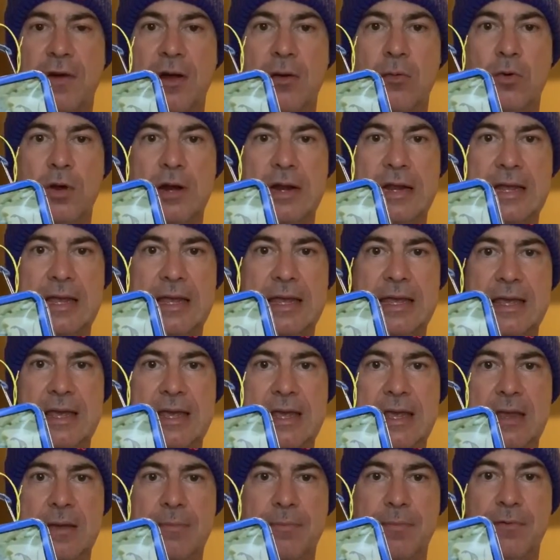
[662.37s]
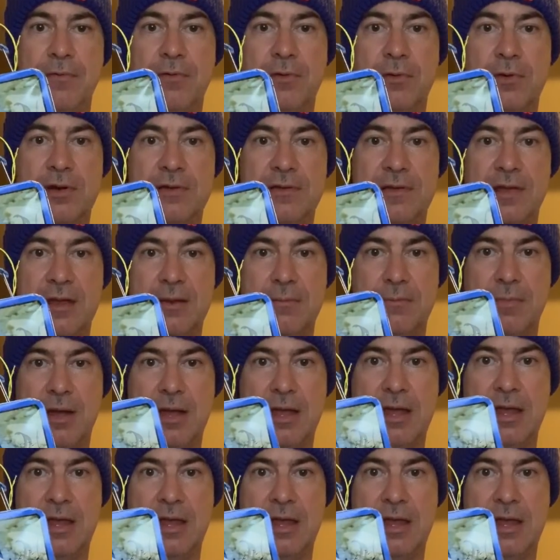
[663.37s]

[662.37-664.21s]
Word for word: I want to keep, if I want to take my